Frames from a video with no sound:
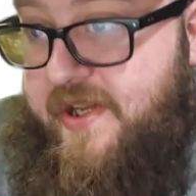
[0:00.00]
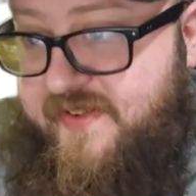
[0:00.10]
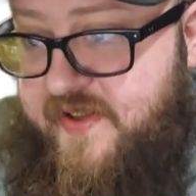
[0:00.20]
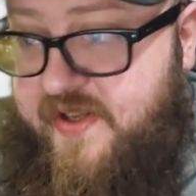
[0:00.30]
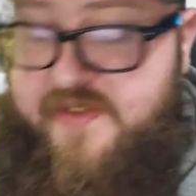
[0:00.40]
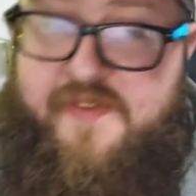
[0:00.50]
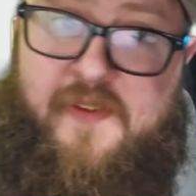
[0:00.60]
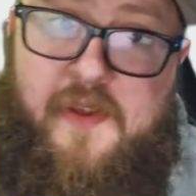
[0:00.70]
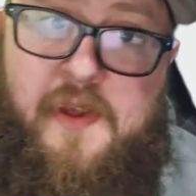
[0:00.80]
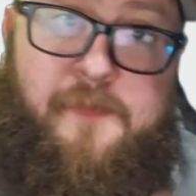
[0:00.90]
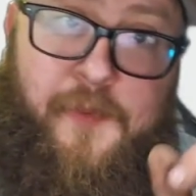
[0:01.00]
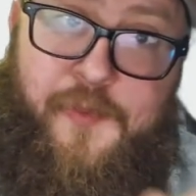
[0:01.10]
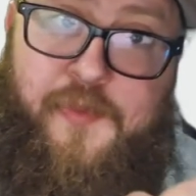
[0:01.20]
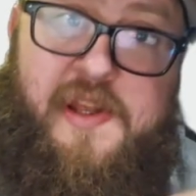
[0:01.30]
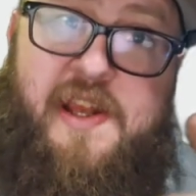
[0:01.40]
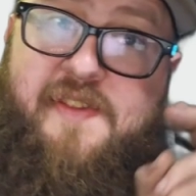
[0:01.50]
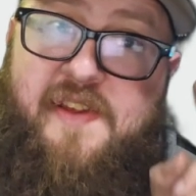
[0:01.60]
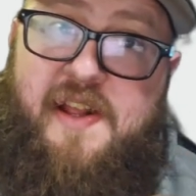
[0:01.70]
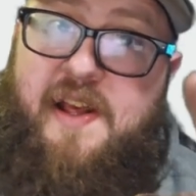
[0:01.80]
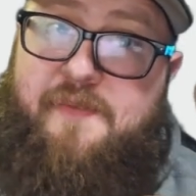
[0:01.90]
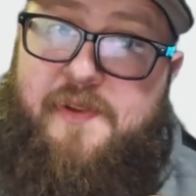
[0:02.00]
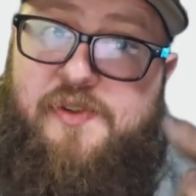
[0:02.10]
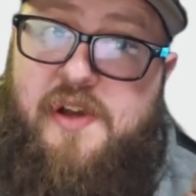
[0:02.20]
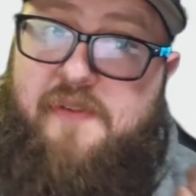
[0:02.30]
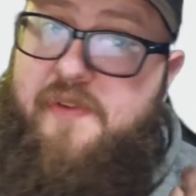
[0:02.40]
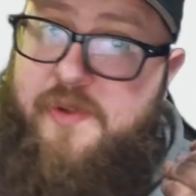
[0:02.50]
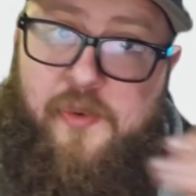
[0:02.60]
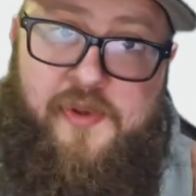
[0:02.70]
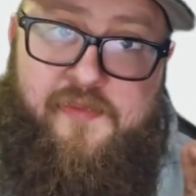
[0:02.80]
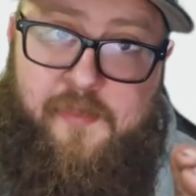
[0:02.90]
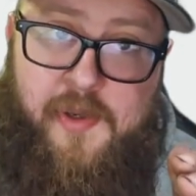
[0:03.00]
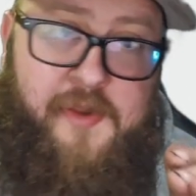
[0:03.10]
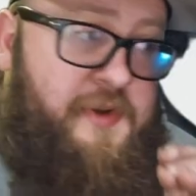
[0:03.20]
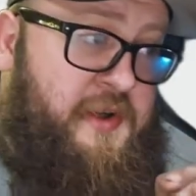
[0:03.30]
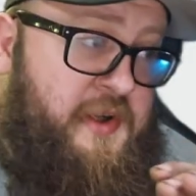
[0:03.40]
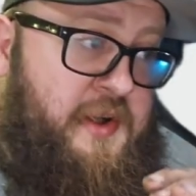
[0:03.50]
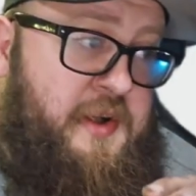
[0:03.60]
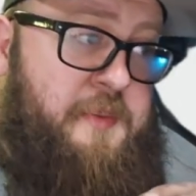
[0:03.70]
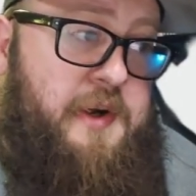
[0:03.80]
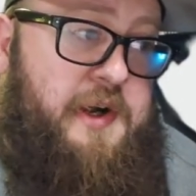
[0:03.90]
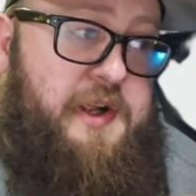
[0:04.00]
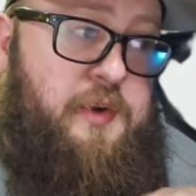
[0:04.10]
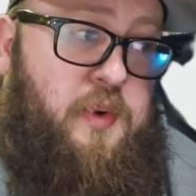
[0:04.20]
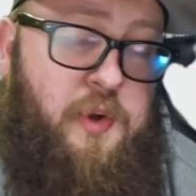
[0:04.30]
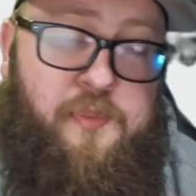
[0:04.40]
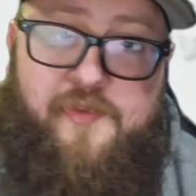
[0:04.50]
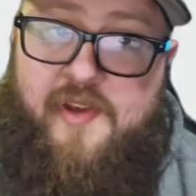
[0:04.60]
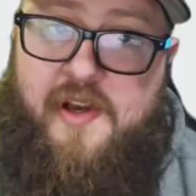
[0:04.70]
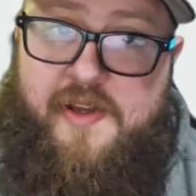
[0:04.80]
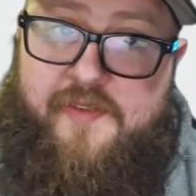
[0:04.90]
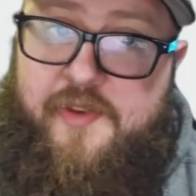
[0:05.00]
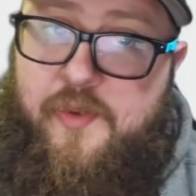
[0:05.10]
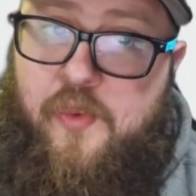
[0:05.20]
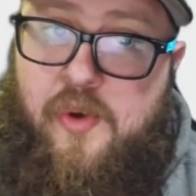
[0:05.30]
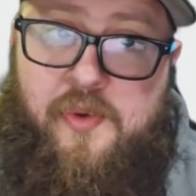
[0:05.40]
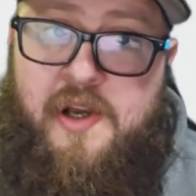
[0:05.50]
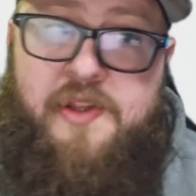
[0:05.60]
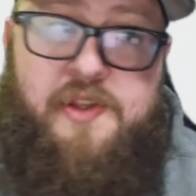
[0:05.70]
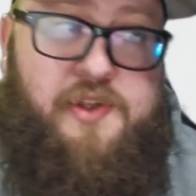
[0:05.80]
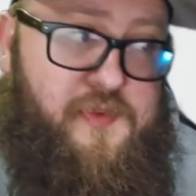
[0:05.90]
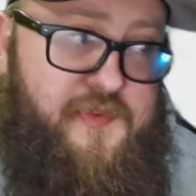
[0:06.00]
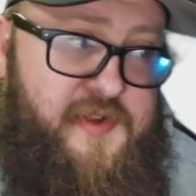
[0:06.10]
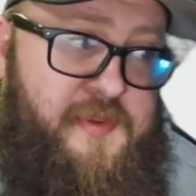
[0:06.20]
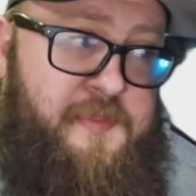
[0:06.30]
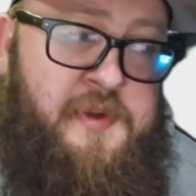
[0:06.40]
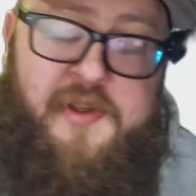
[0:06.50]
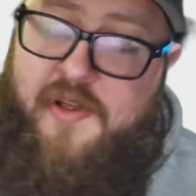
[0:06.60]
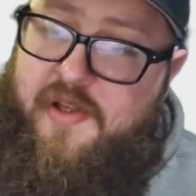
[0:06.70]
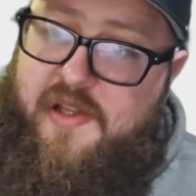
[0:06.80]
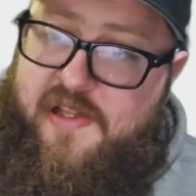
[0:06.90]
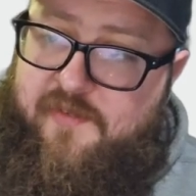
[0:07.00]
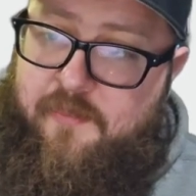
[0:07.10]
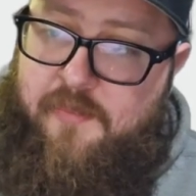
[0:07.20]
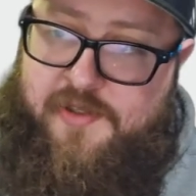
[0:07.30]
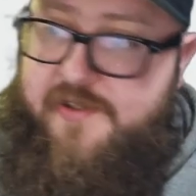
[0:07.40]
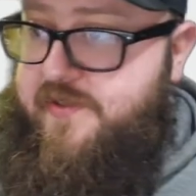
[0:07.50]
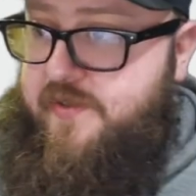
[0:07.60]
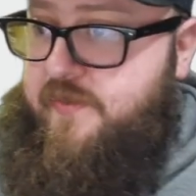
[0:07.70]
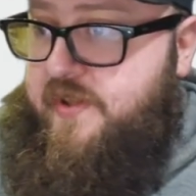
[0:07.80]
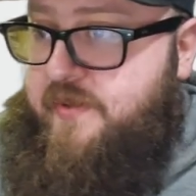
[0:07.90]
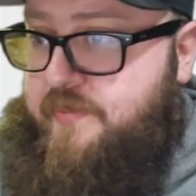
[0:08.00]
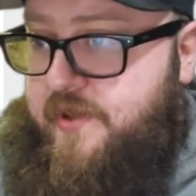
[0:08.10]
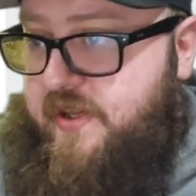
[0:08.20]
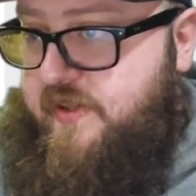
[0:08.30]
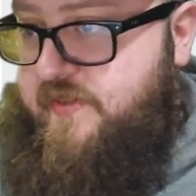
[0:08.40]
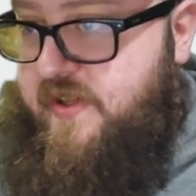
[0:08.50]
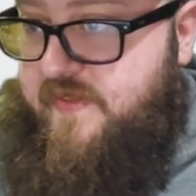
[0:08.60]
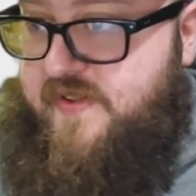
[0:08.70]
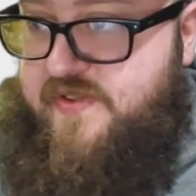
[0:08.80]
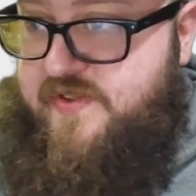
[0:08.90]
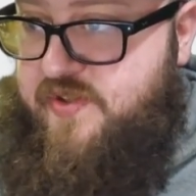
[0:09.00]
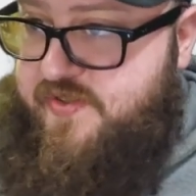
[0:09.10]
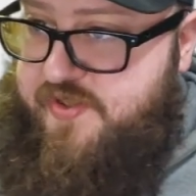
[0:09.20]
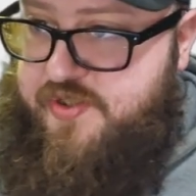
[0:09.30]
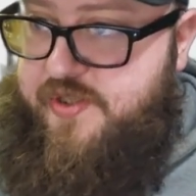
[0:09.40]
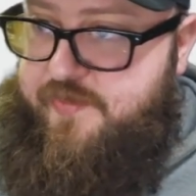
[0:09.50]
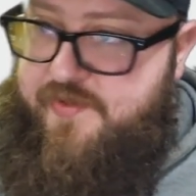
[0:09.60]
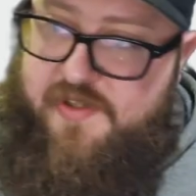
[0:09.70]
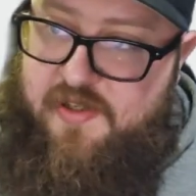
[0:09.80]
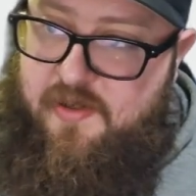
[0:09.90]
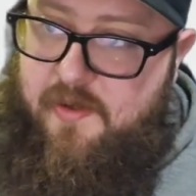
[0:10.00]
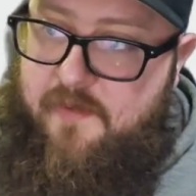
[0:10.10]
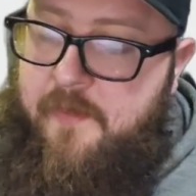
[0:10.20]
sockets. For 3/8 and 1/2 inch drive, don't even bother buying chrome sockets. You will not use them as much as you do the impacts. And this is just a cheap set of